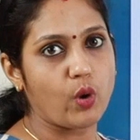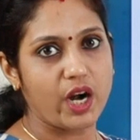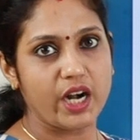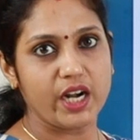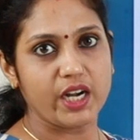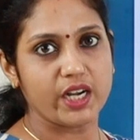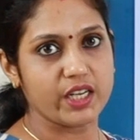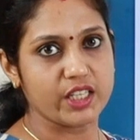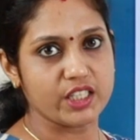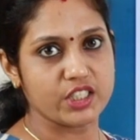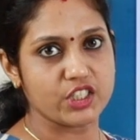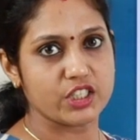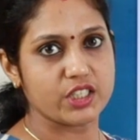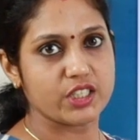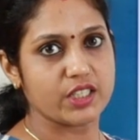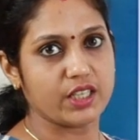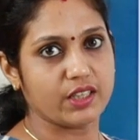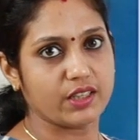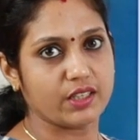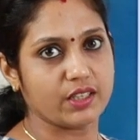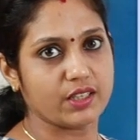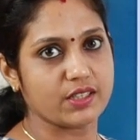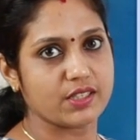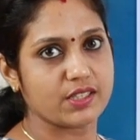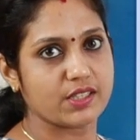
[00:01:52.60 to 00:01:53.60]
one digit
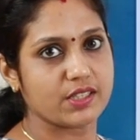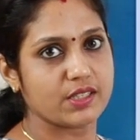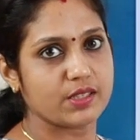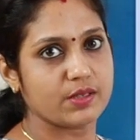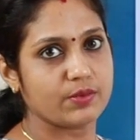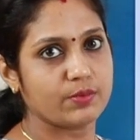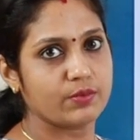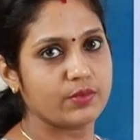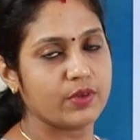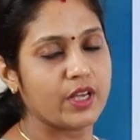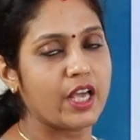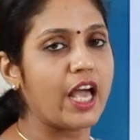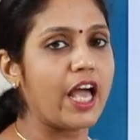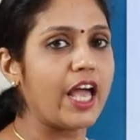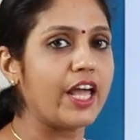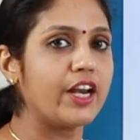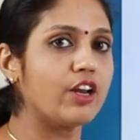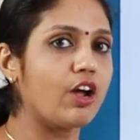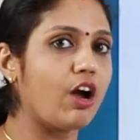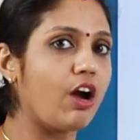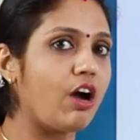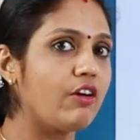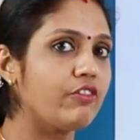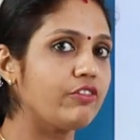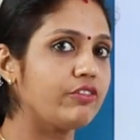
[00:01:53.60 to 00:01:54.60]
in this,
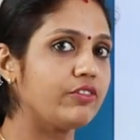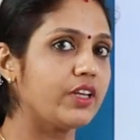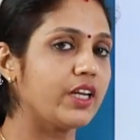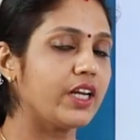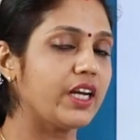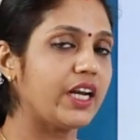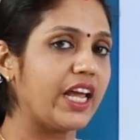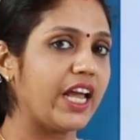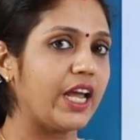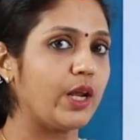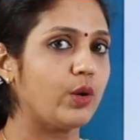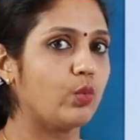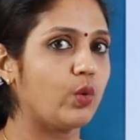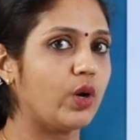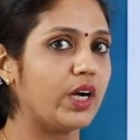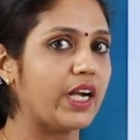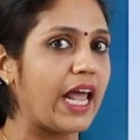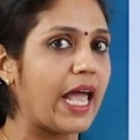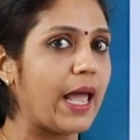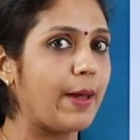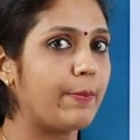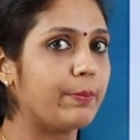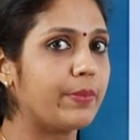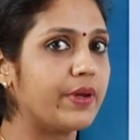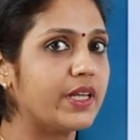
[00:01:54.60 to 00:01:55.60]
and after 9
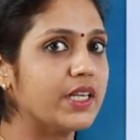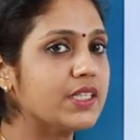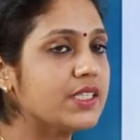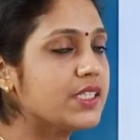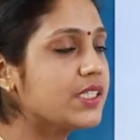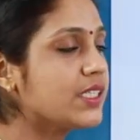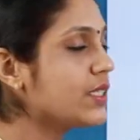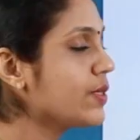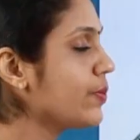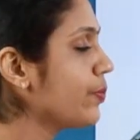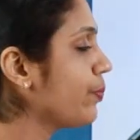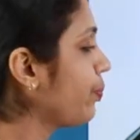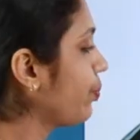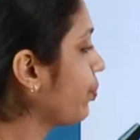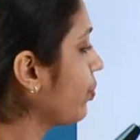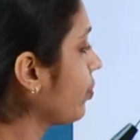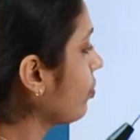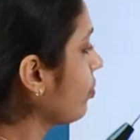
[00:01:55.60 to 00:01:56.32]
what happens?